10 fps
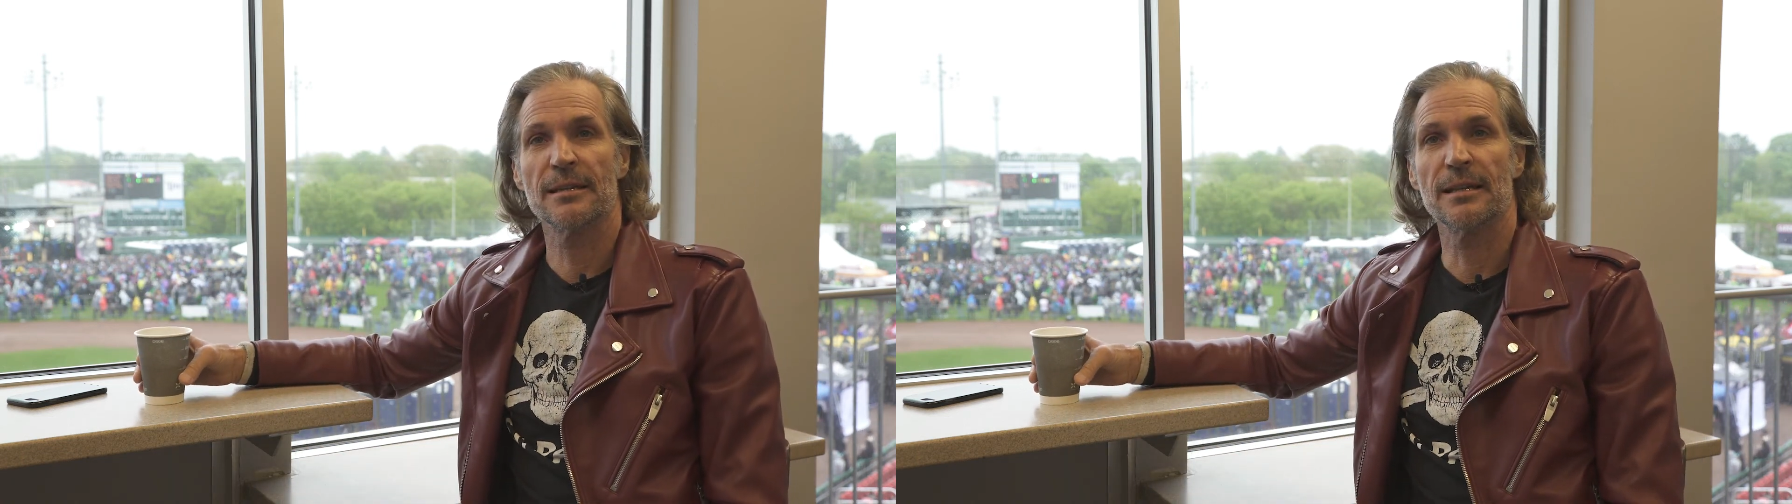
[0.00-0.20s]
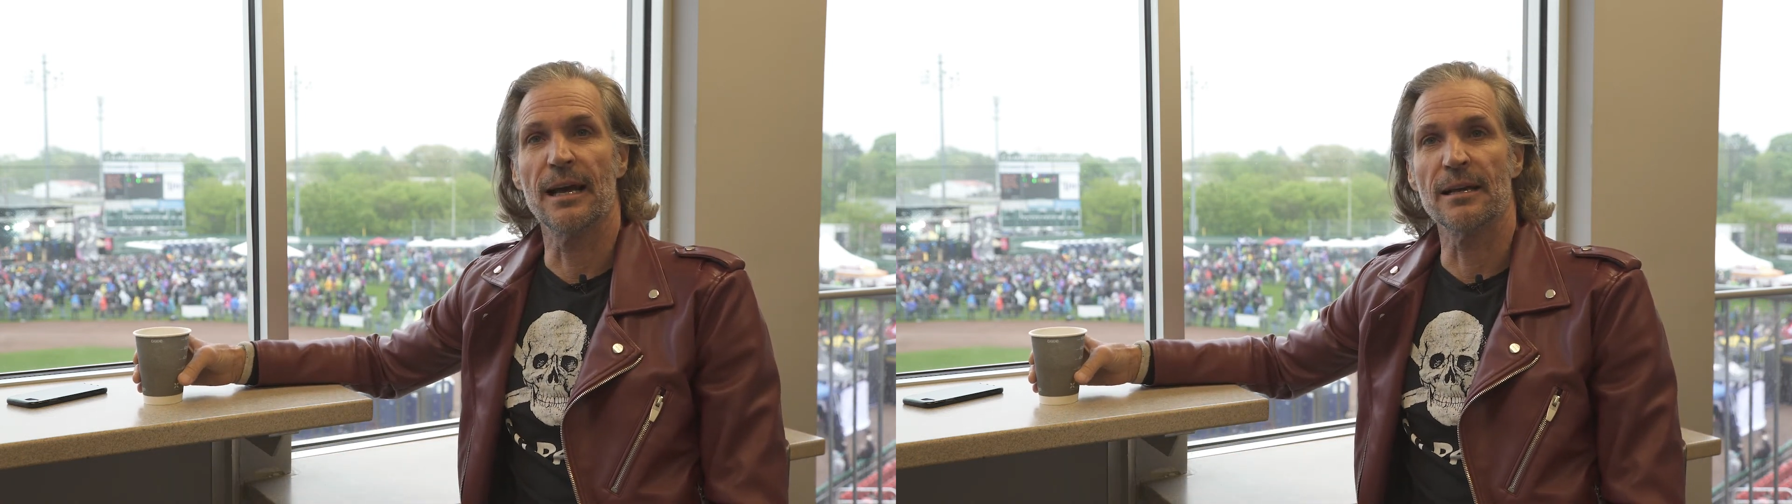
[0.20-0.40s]

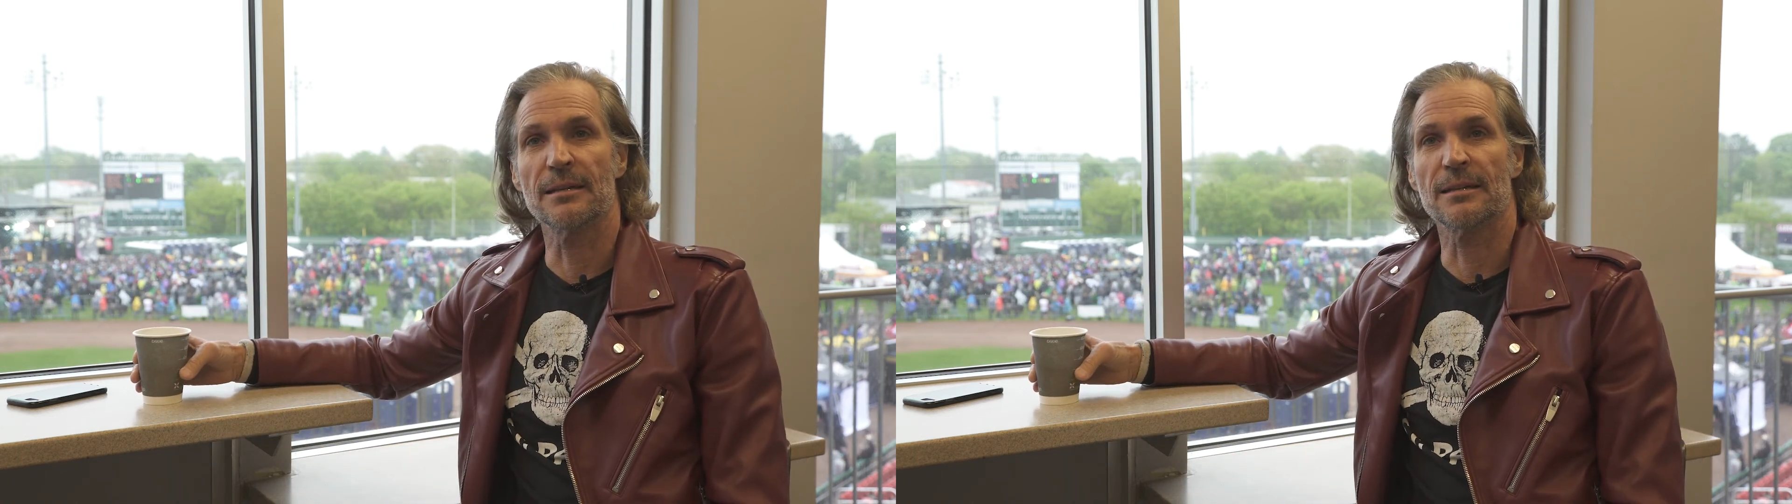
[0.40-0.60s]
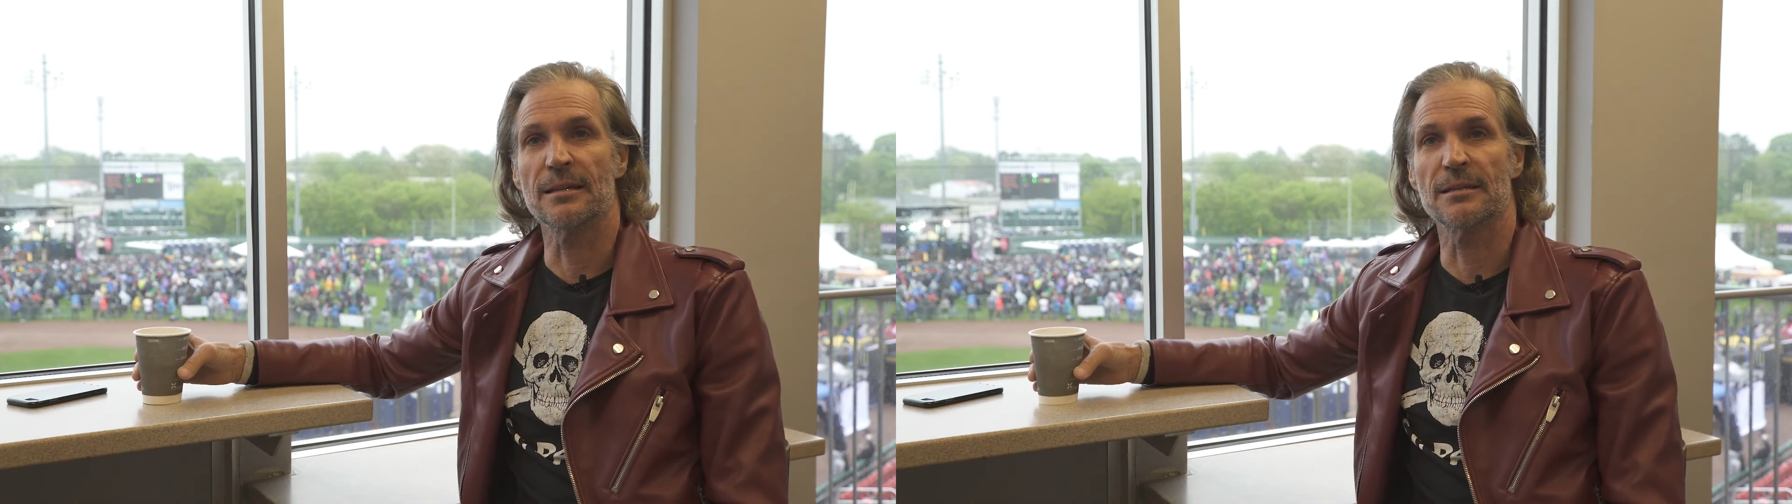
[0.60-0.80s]

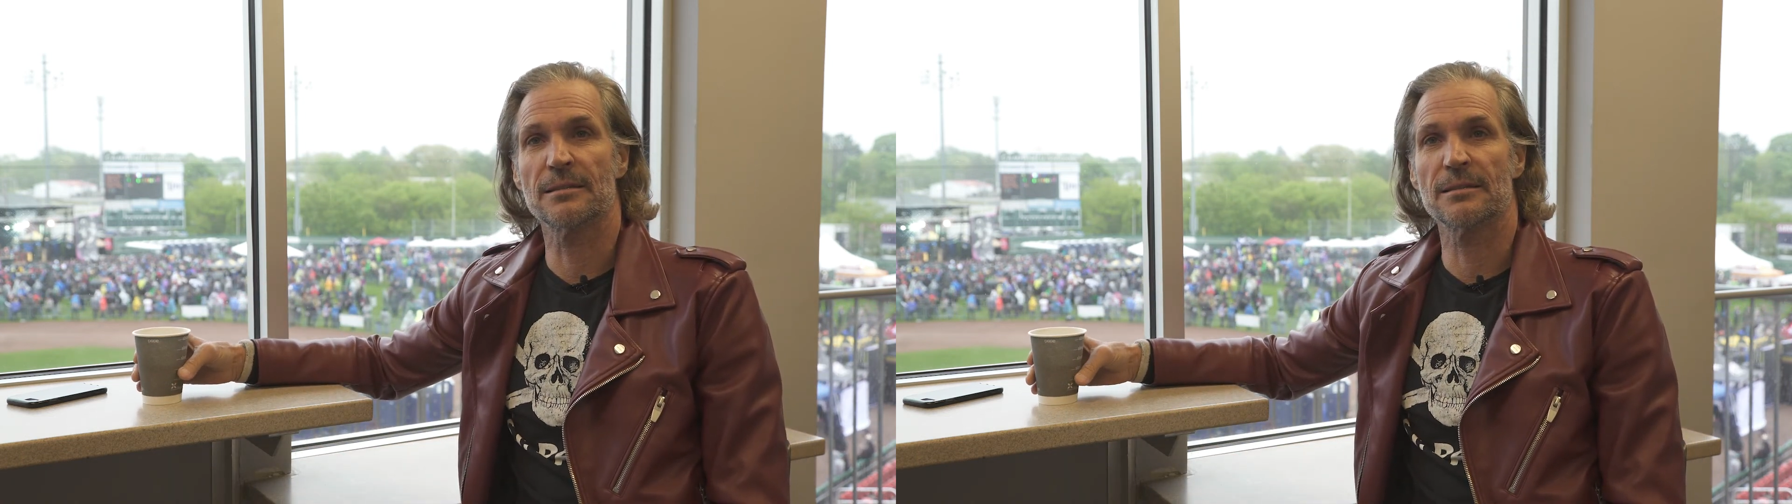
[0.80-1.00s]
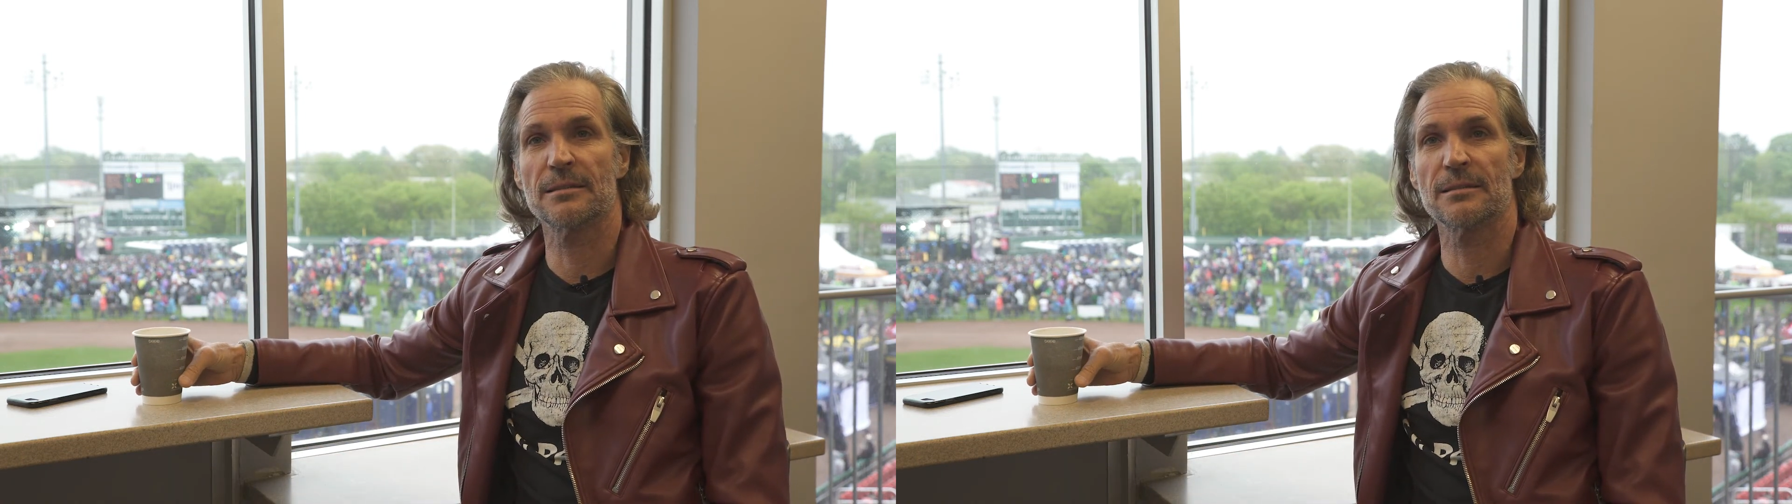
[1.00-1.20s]
that can just